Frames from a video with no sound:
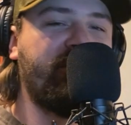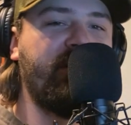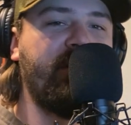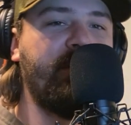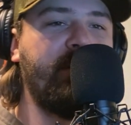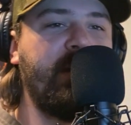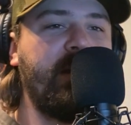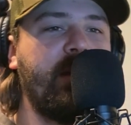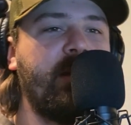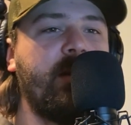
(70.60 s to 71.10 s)
going
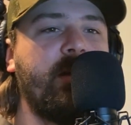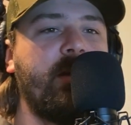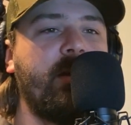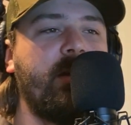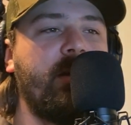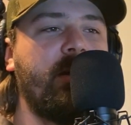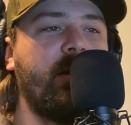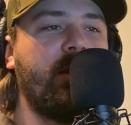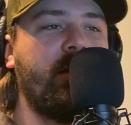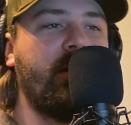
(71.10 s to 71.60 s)
to be
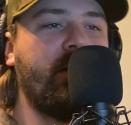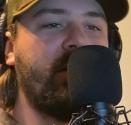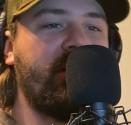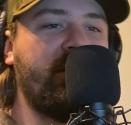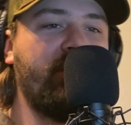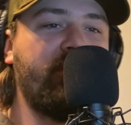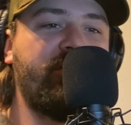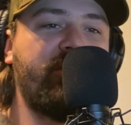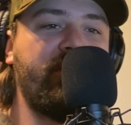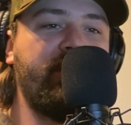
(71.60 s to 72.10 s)

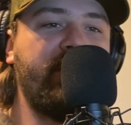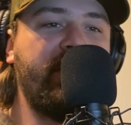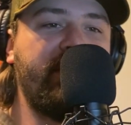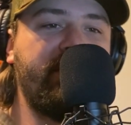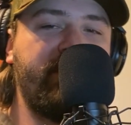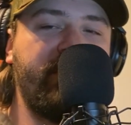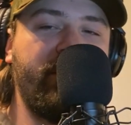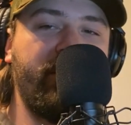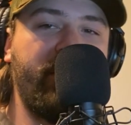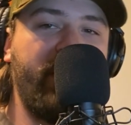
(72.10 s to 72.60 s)

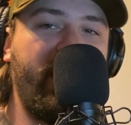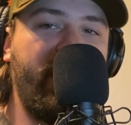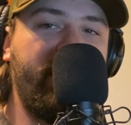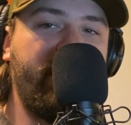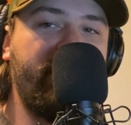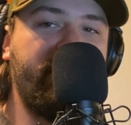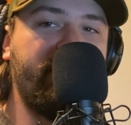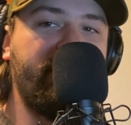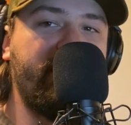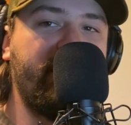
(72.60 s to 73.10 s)

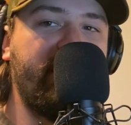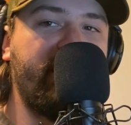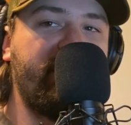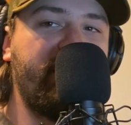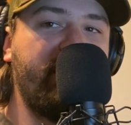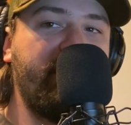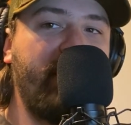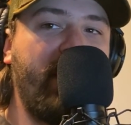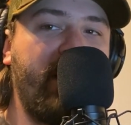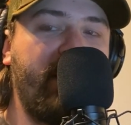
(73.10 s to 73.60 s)
infuriating is
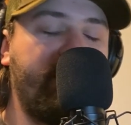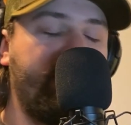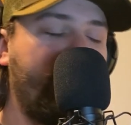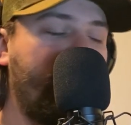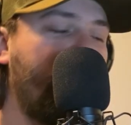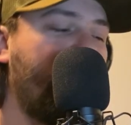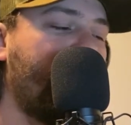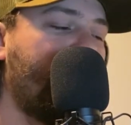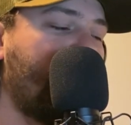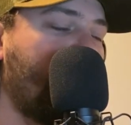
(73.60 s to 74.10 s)
the amount of
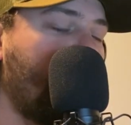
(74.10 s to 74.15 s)
videos